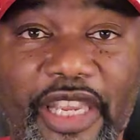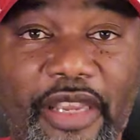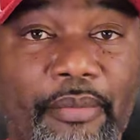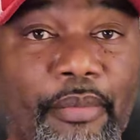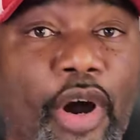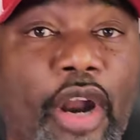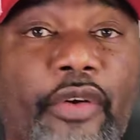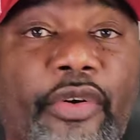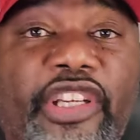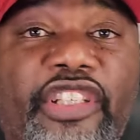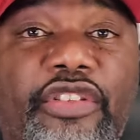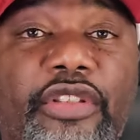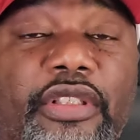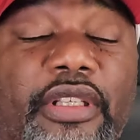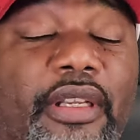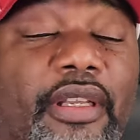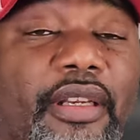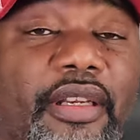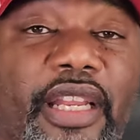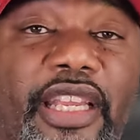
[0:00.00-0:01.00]
Maurice
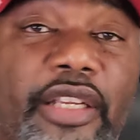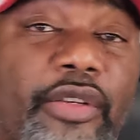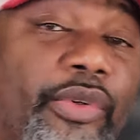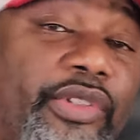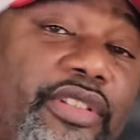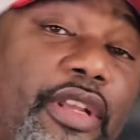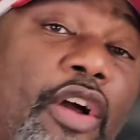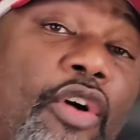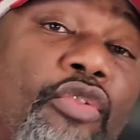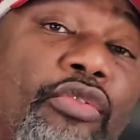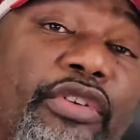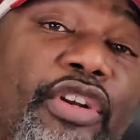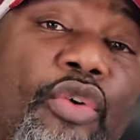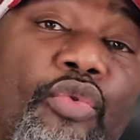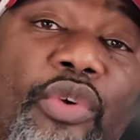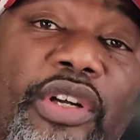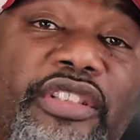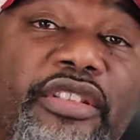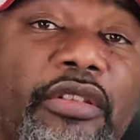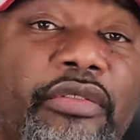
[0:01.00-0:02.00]
Linquist, I don't know
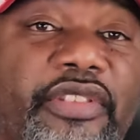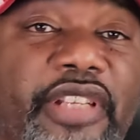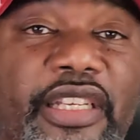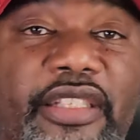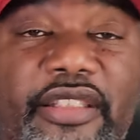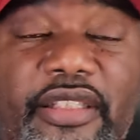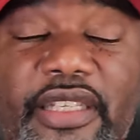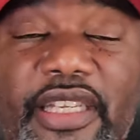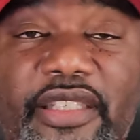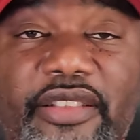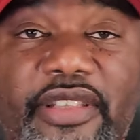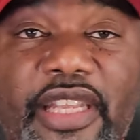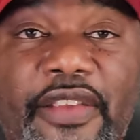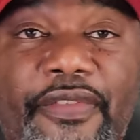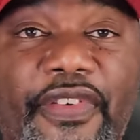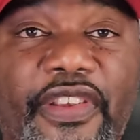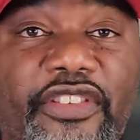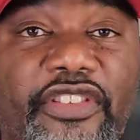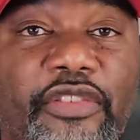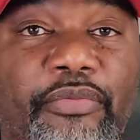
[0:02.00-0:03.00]
what you're teaching these
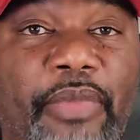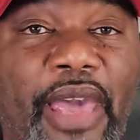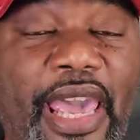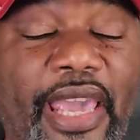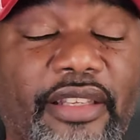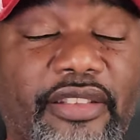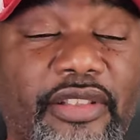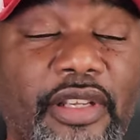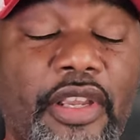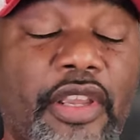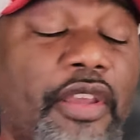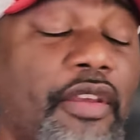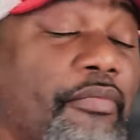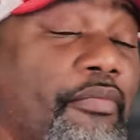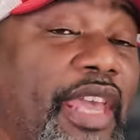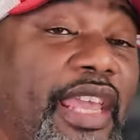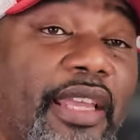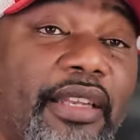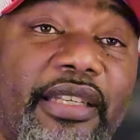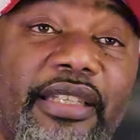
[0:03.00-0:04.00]
defensive backs.
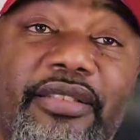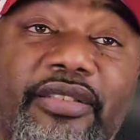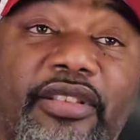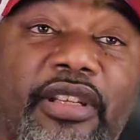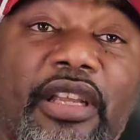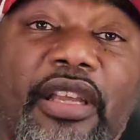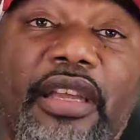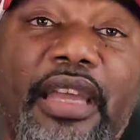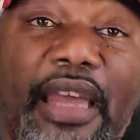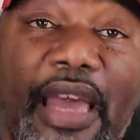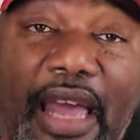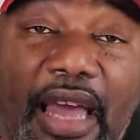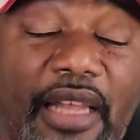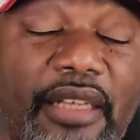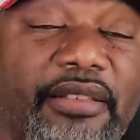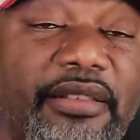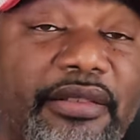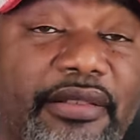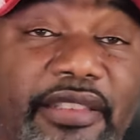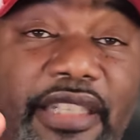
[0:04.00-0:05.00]
Man, this
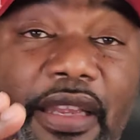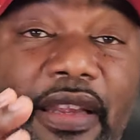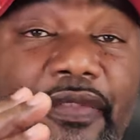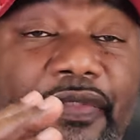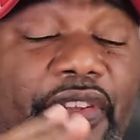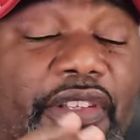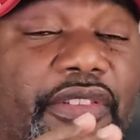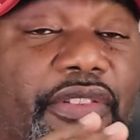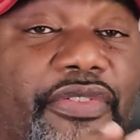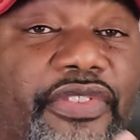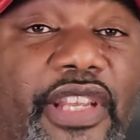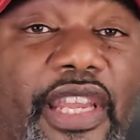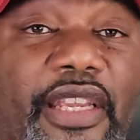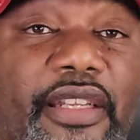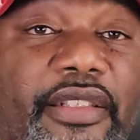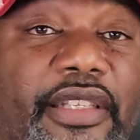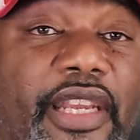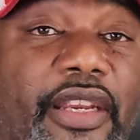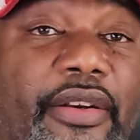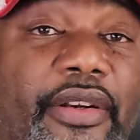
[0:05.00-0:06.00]
our defensive
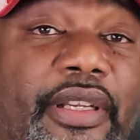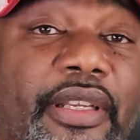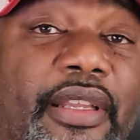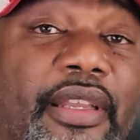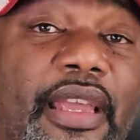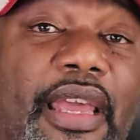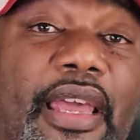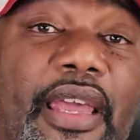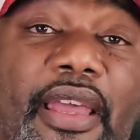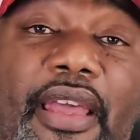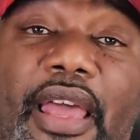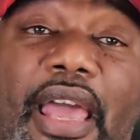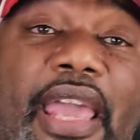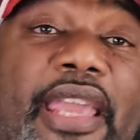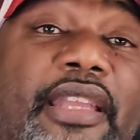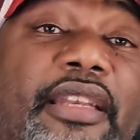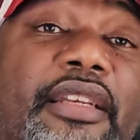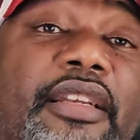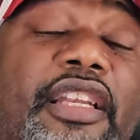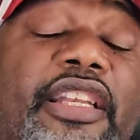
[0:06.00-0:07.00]
secondary
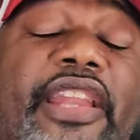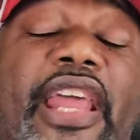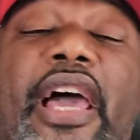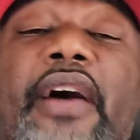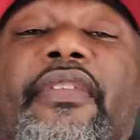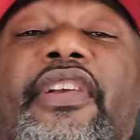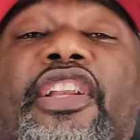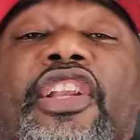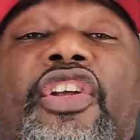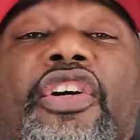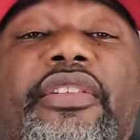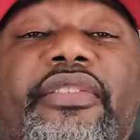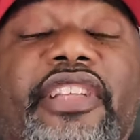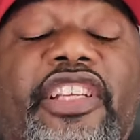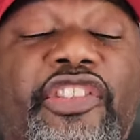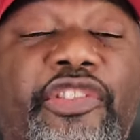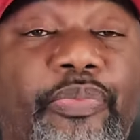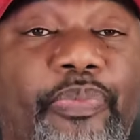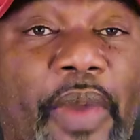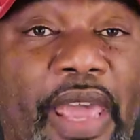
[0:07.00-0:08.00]
ain't never looked
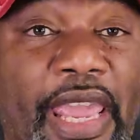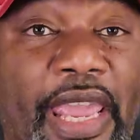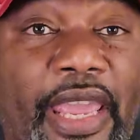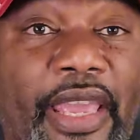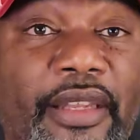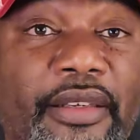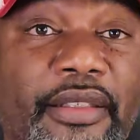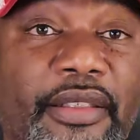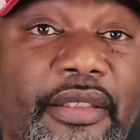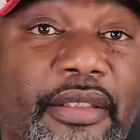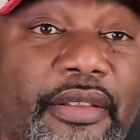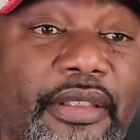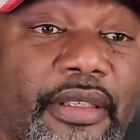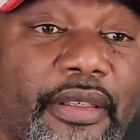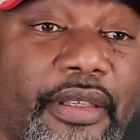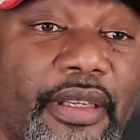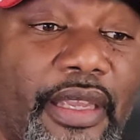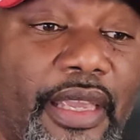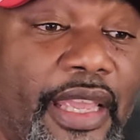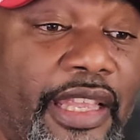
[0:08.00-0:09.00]
this bad
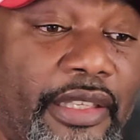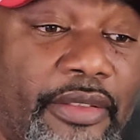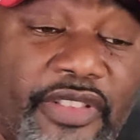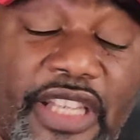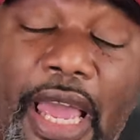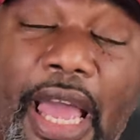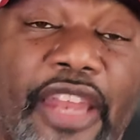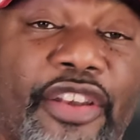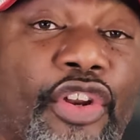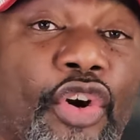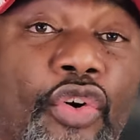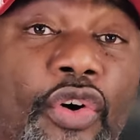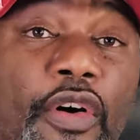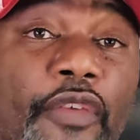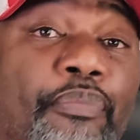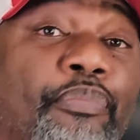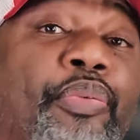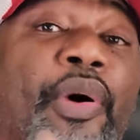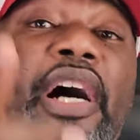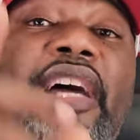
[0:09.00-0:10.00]
as I know
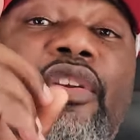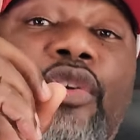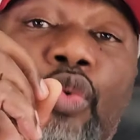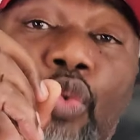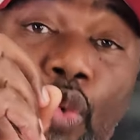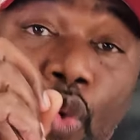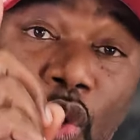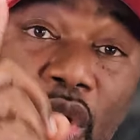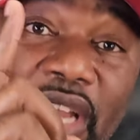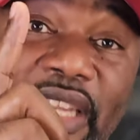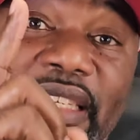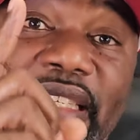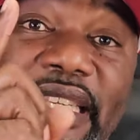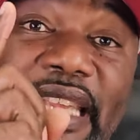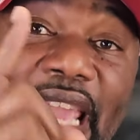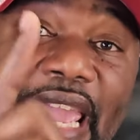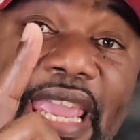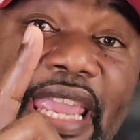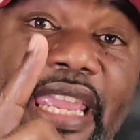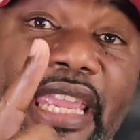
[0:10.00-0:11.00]
of, but one
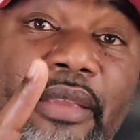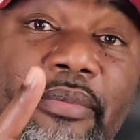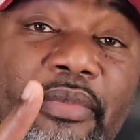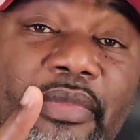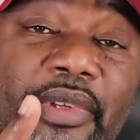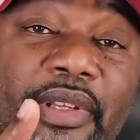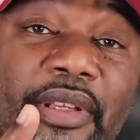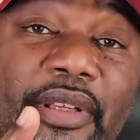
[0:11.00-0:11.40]
game